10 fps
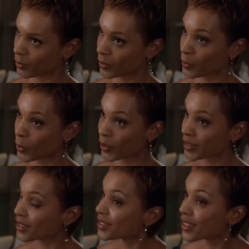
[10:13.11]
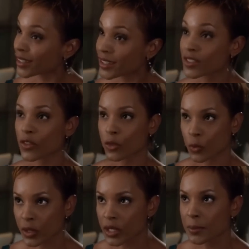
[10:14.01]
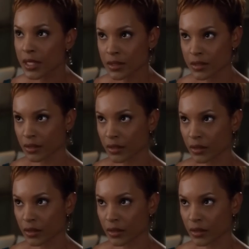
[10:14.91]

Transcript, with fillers: we immediately understand how she arrived there?